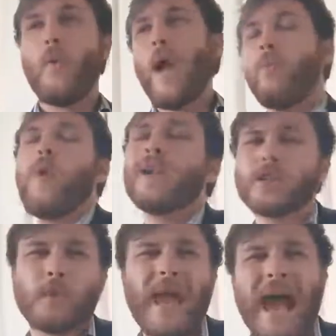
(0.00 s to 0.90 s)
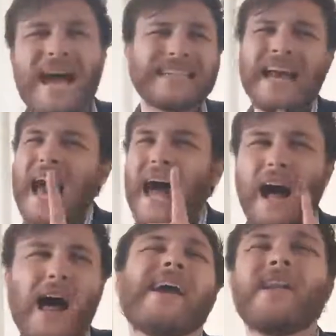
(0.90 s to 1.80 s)
Where once we had
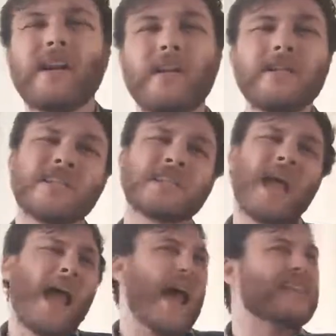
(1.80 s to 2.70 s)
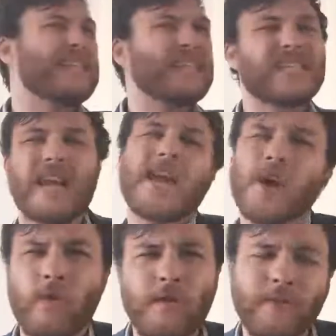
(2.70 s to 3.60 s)
idols and
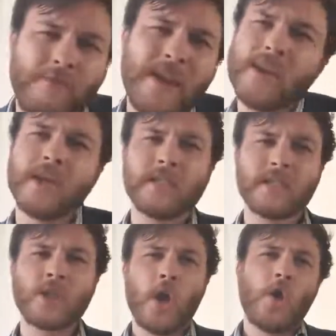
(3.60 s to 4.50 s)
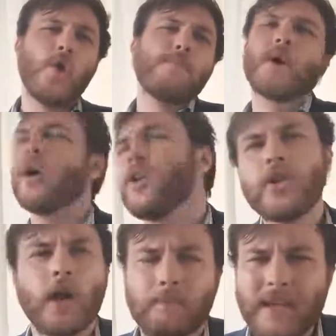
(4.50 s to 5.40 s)
sacred figures whom
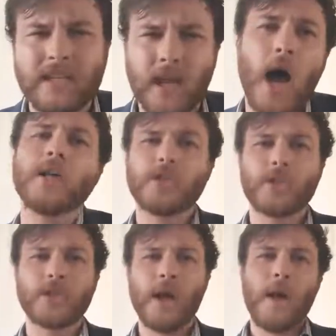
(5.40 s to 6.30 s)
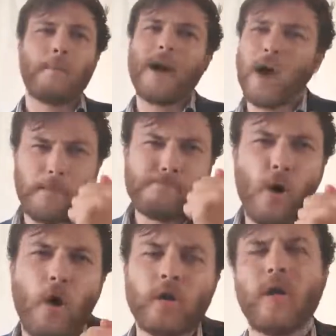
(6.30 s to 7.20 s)
could not be touched by our
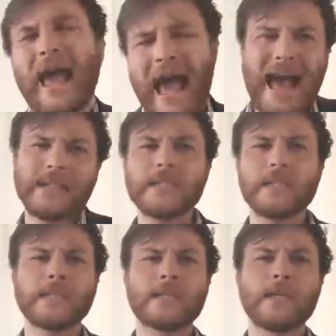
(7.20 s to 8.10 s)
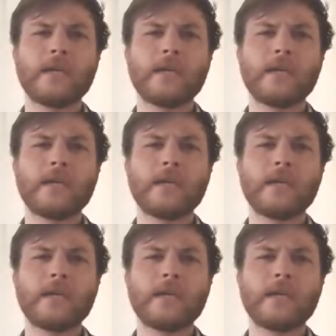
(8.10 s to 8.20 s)
mortal hands,